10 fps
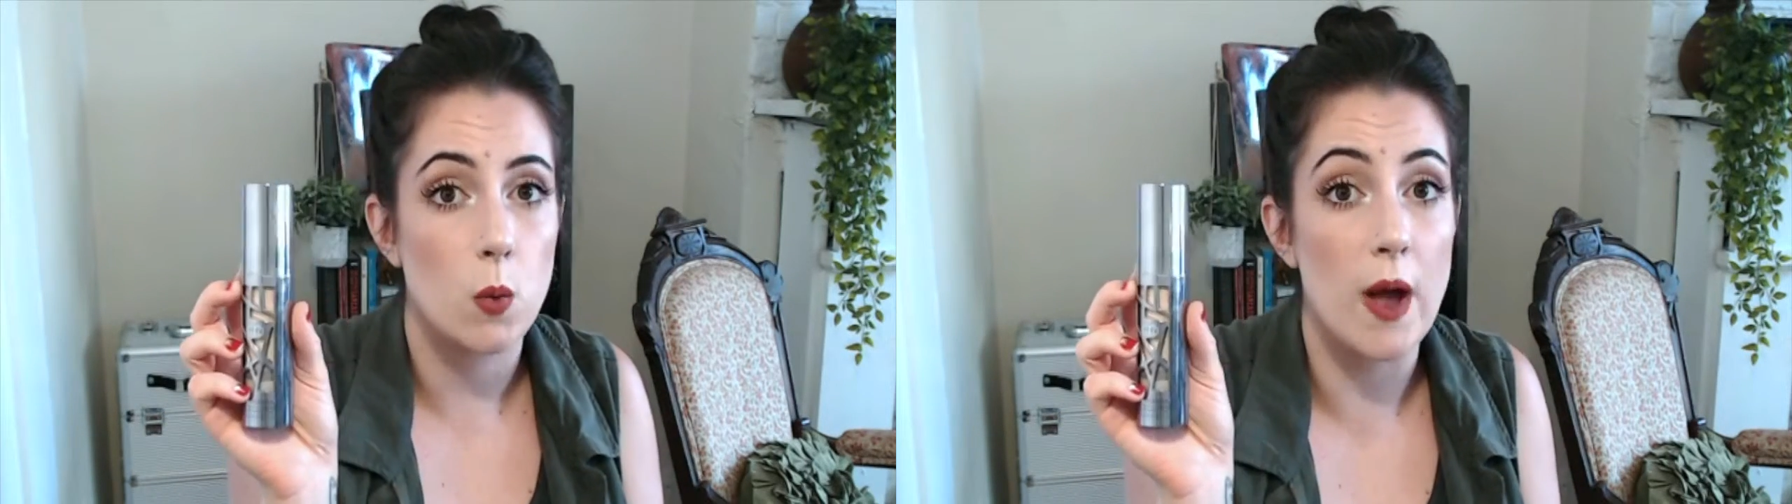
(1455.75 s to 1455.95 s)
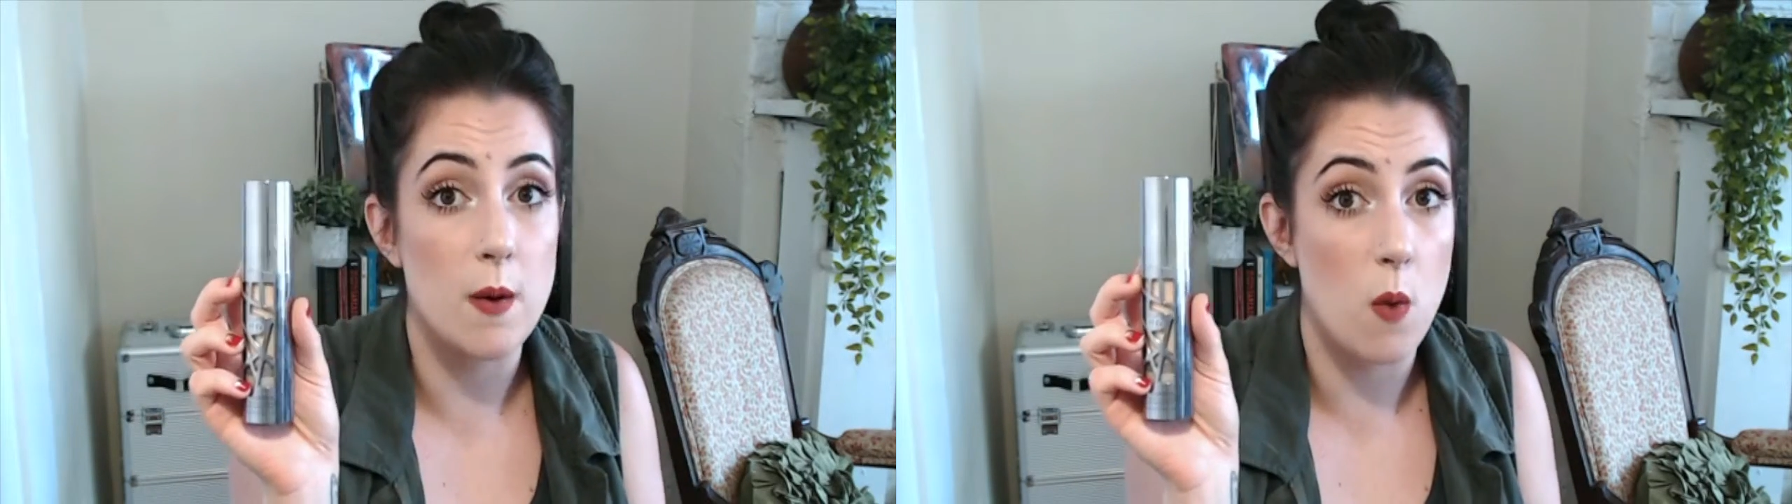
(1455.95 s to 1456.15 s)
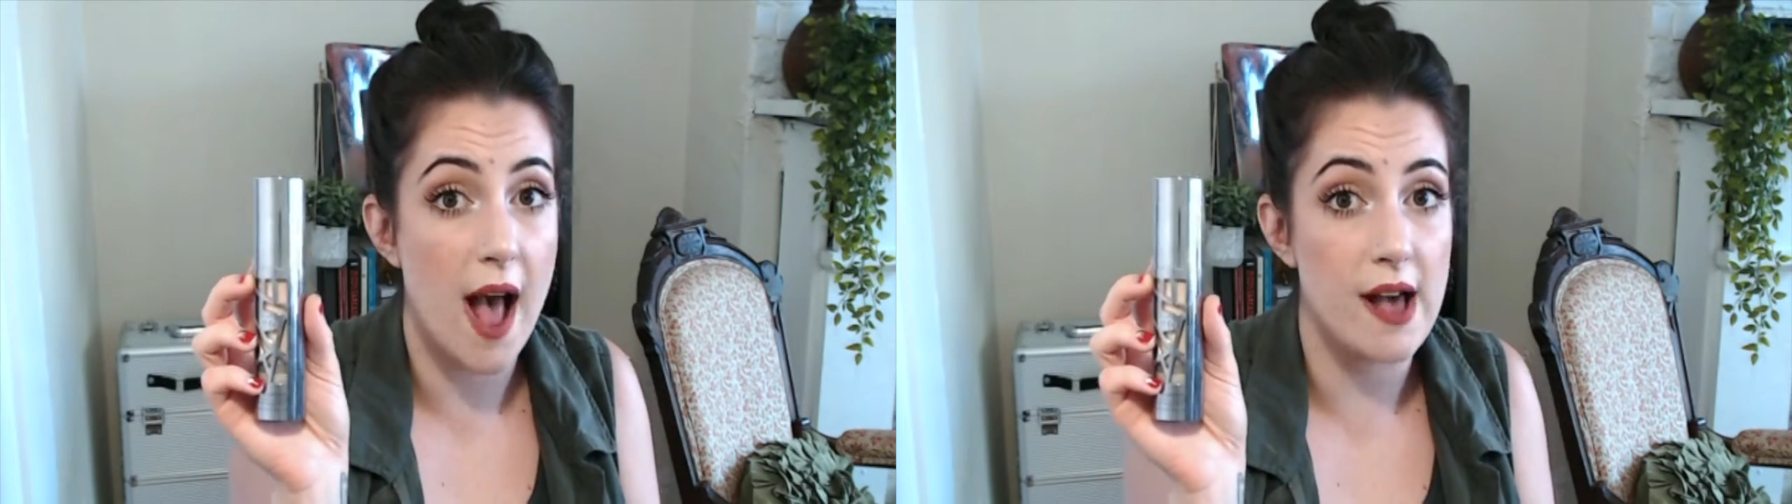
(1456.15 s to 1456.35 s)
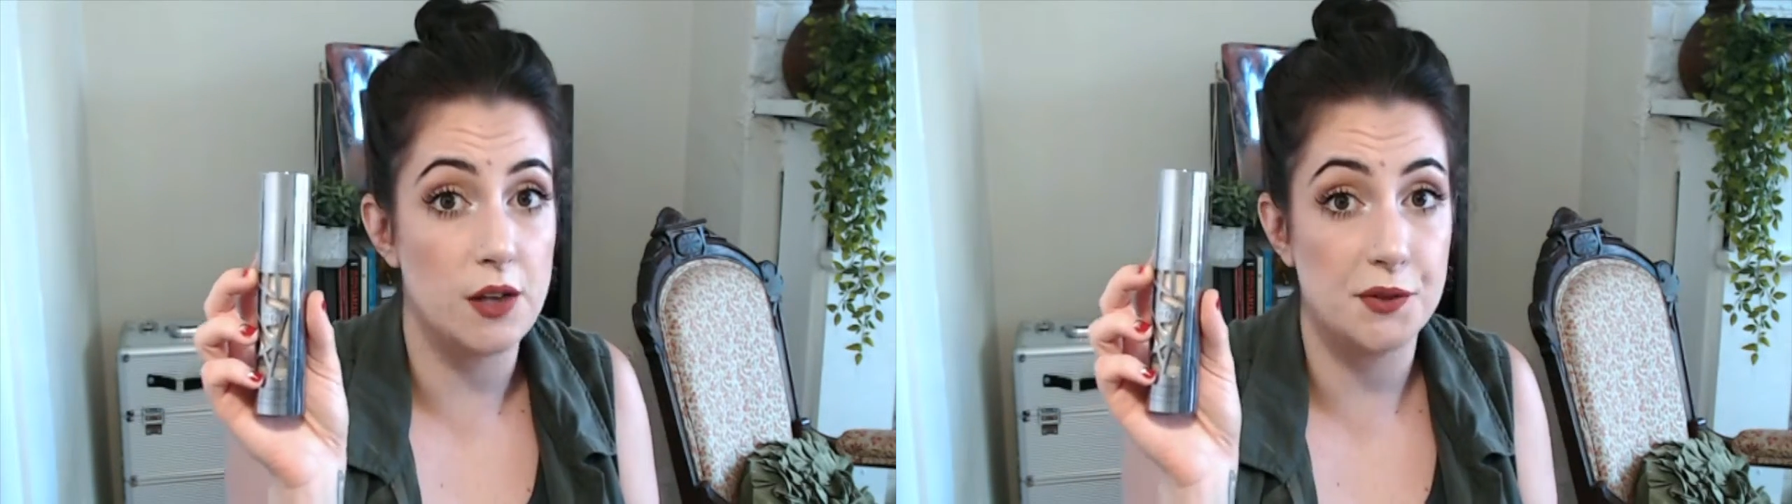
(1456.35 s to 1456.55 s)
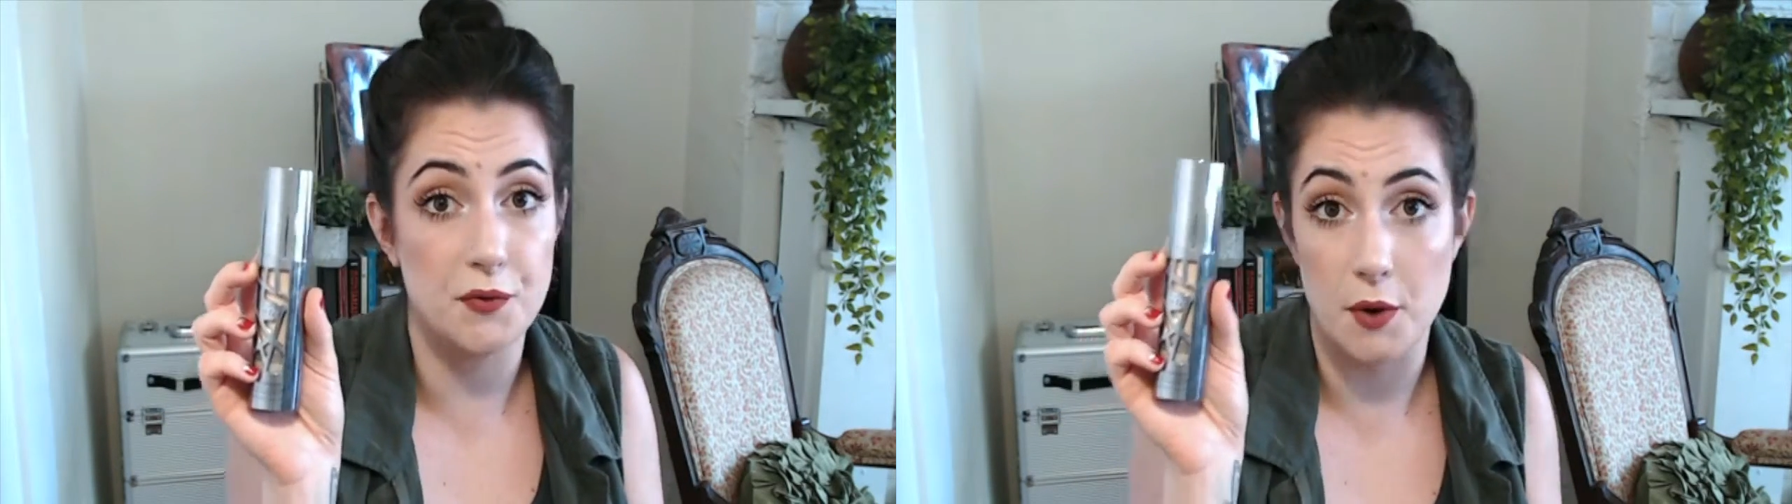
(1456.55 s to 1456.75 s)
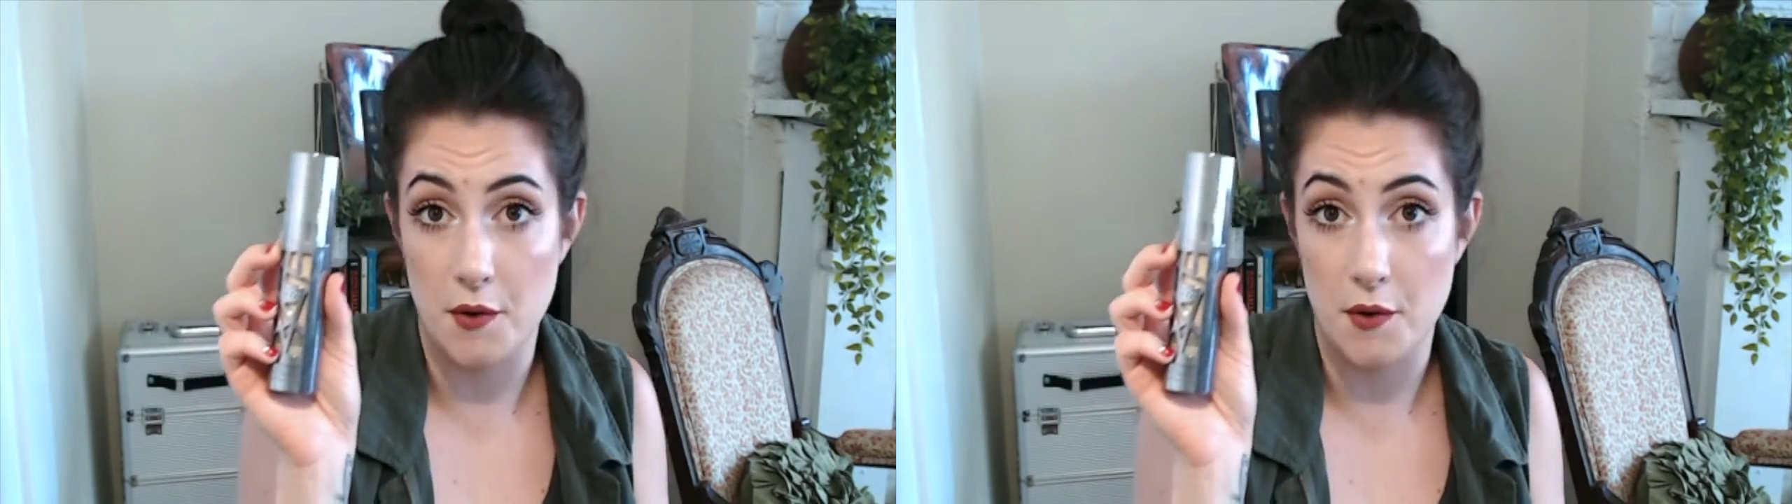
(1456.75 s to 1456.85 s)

Wet n Wild Photo